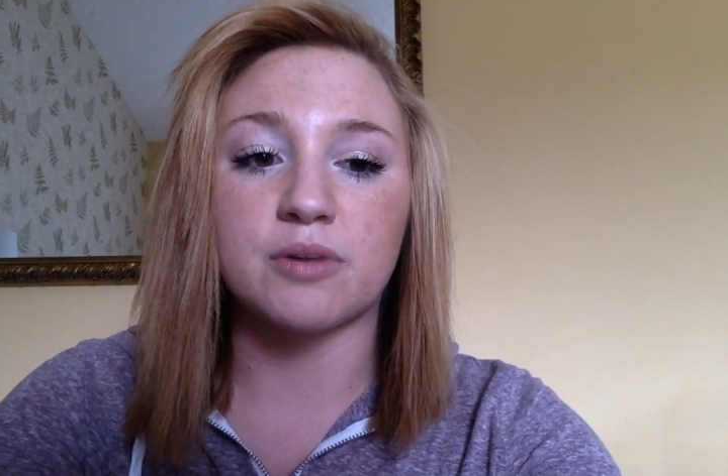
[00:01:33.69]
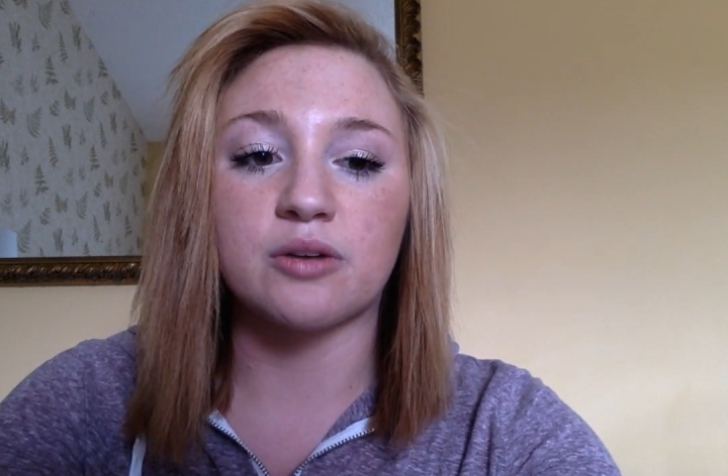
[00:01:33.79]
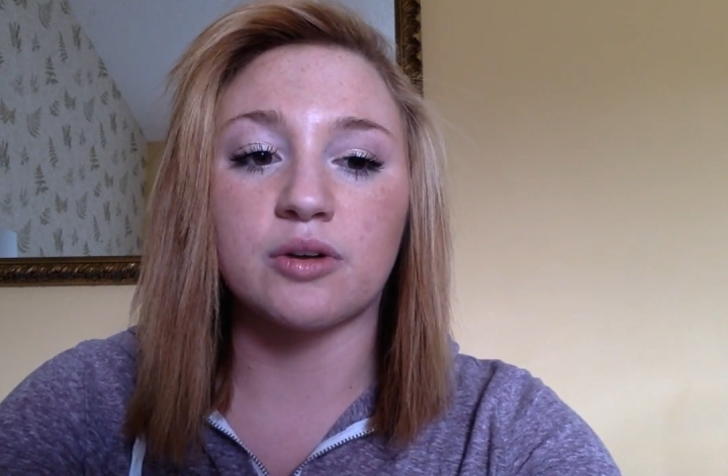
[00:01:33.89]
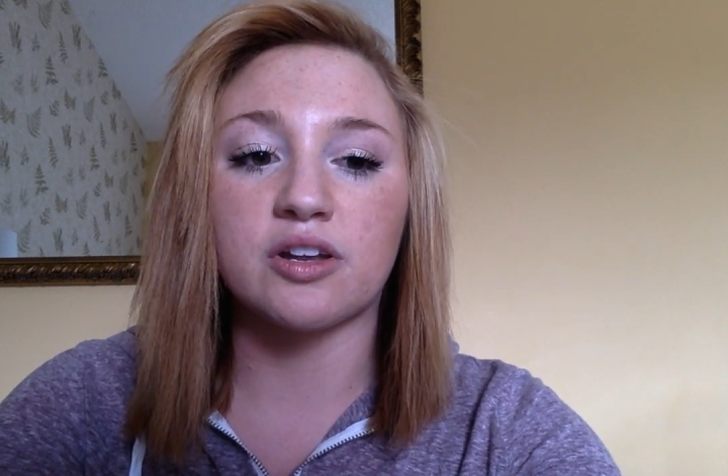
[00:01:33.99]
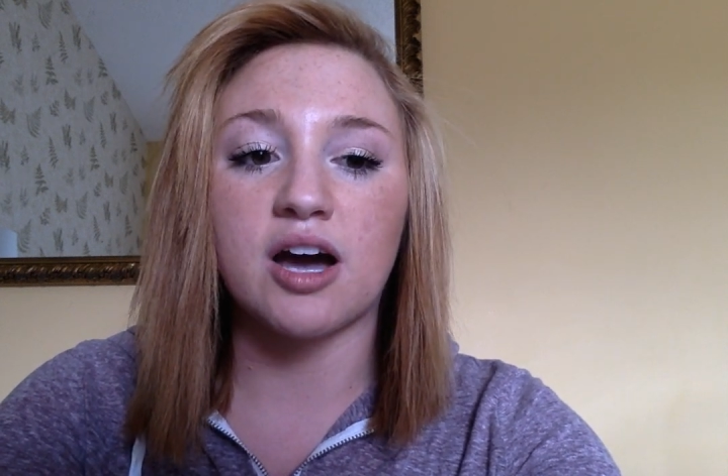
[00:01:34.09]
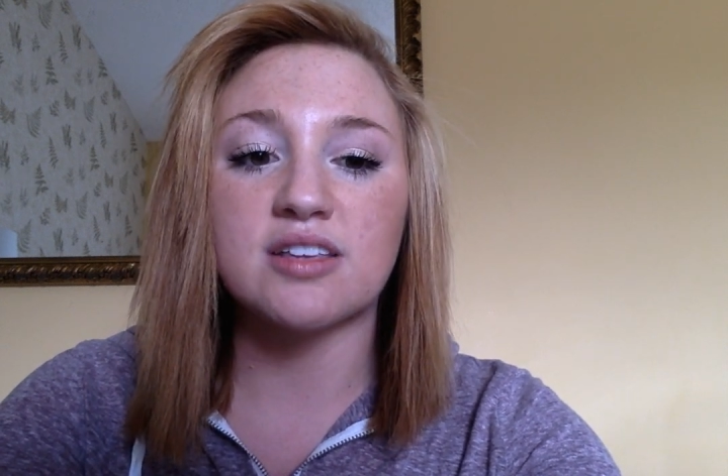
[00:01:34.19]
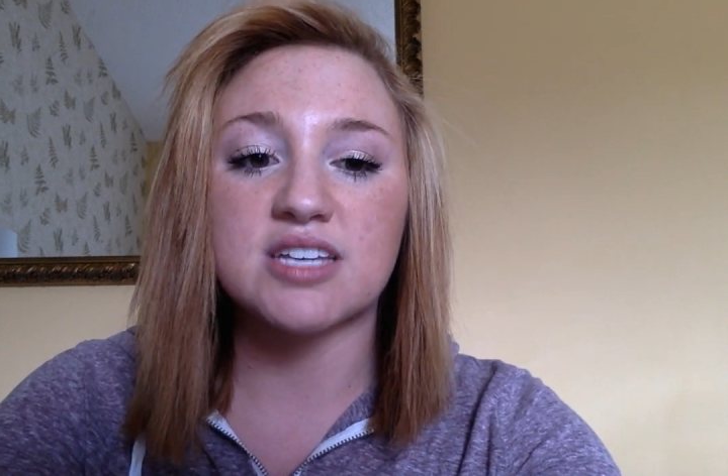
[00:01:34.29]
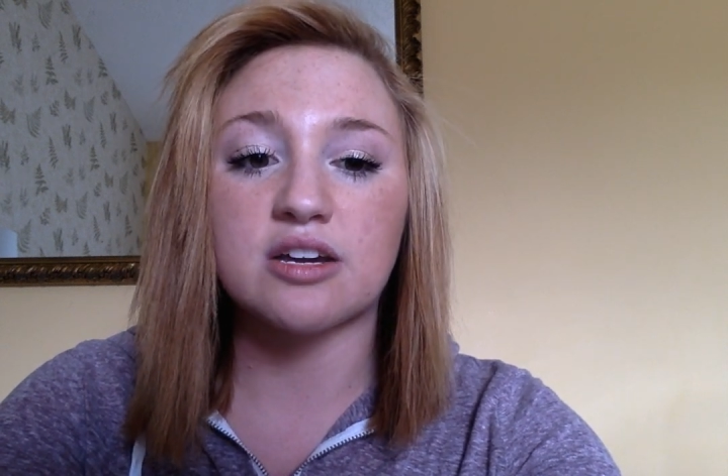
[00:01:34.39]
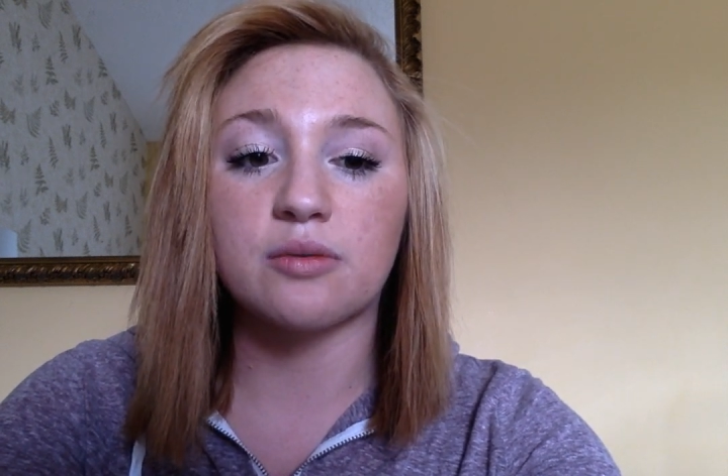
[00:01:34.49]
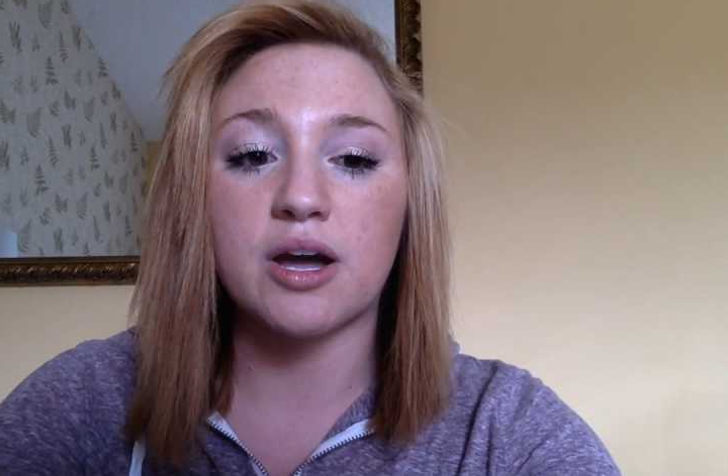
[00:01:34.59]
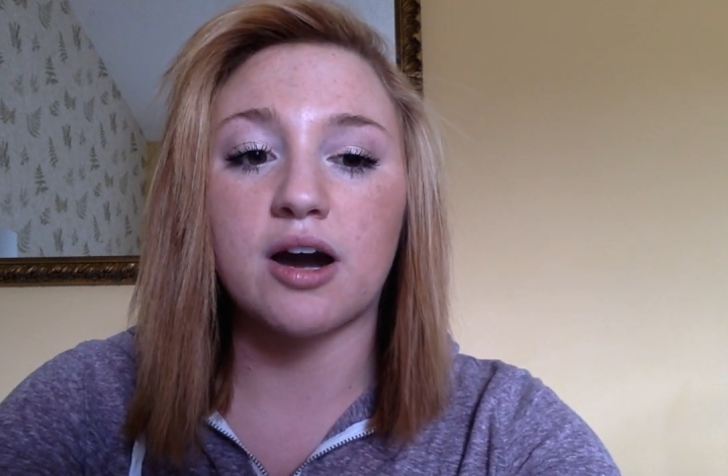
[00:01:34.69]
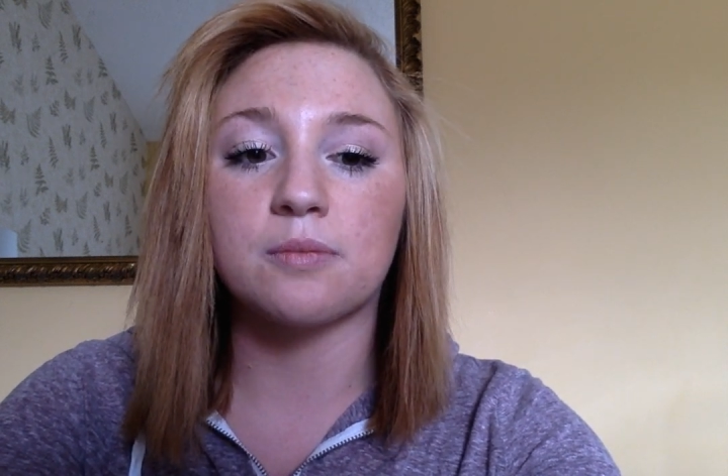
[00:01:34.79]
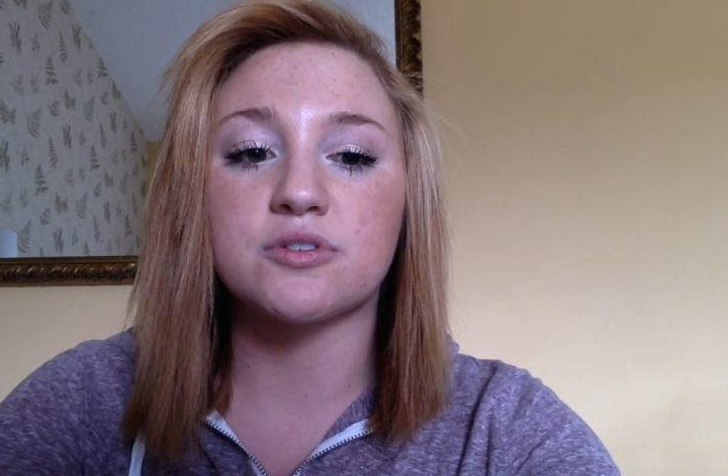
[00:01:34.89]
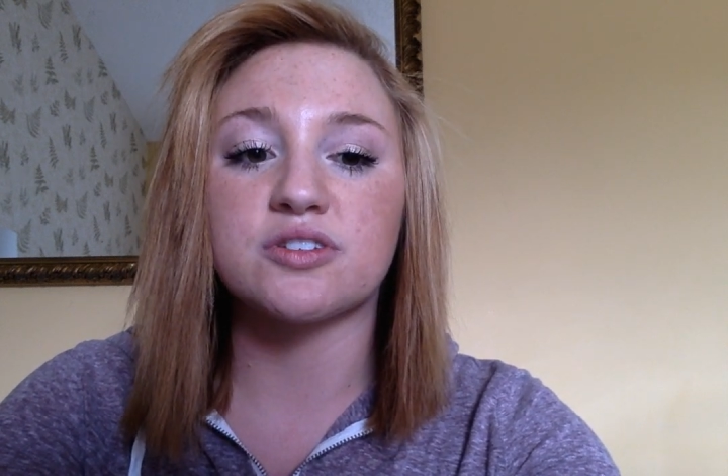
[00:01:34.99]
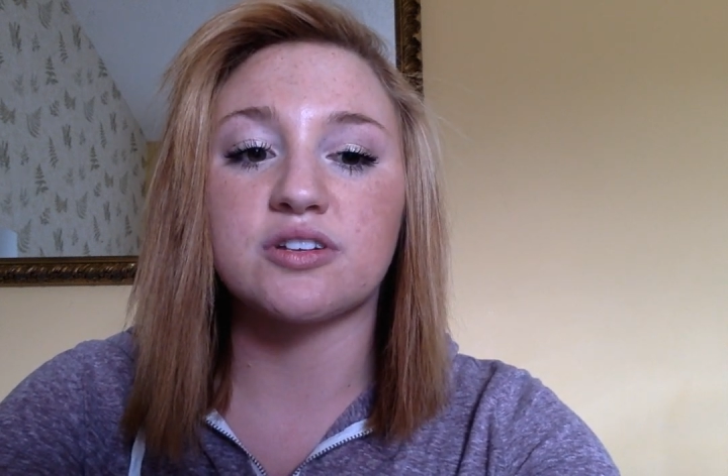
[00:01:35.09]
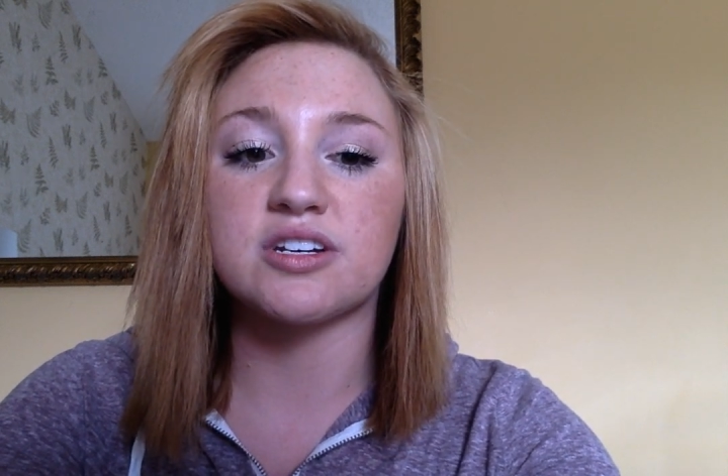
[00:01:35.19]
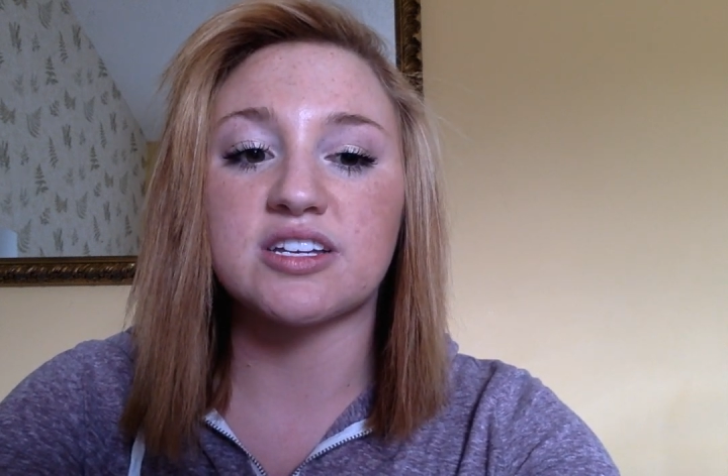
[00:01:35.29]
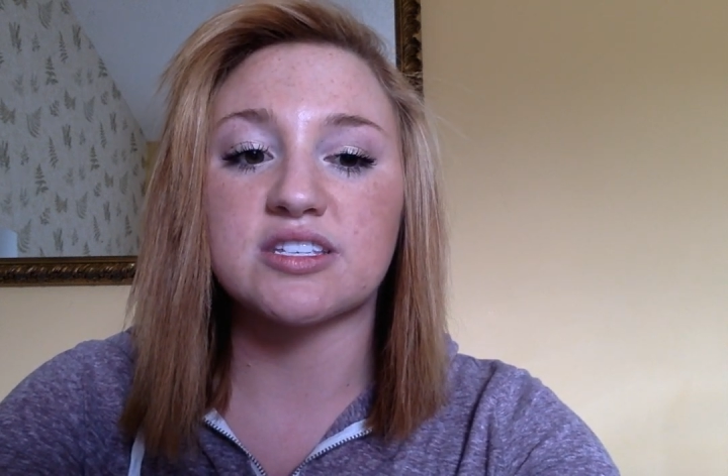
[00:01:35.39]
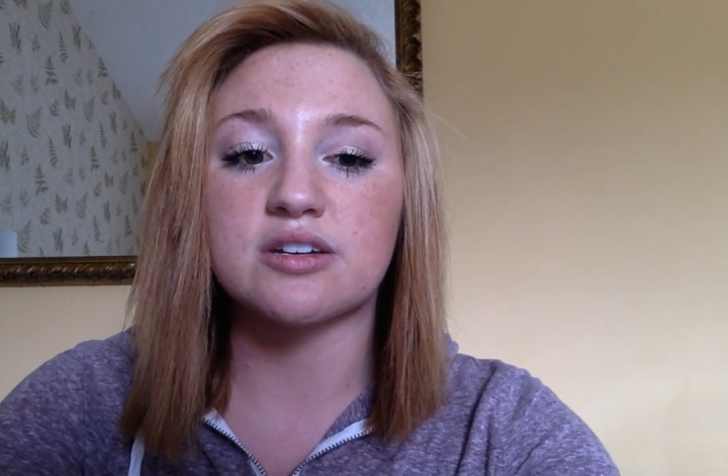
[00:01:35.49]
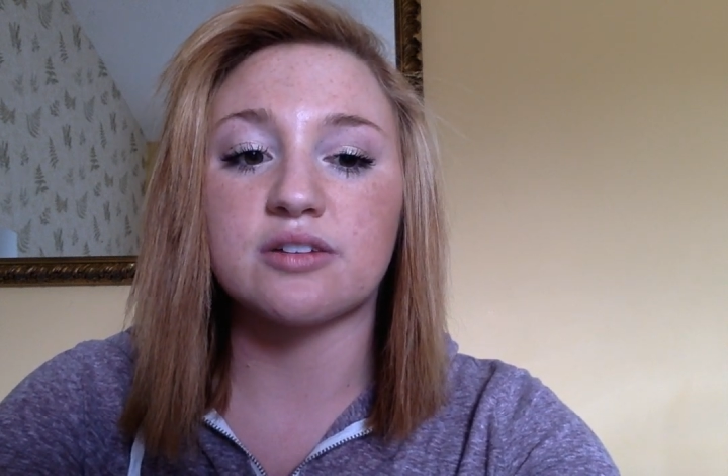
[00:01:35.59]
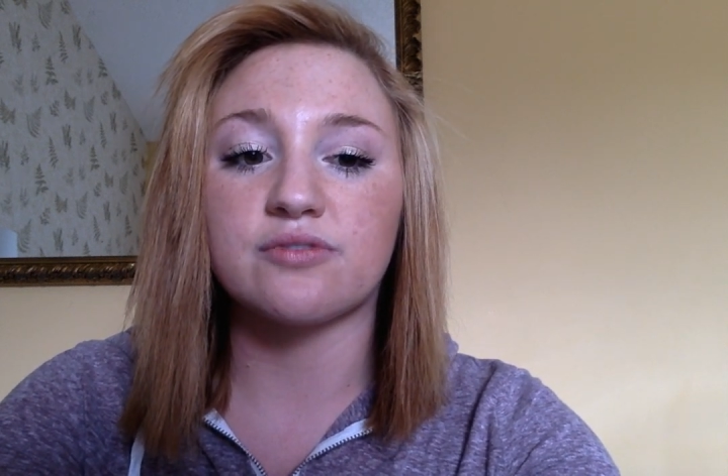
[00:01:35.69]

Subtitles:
but it will not take away opportunities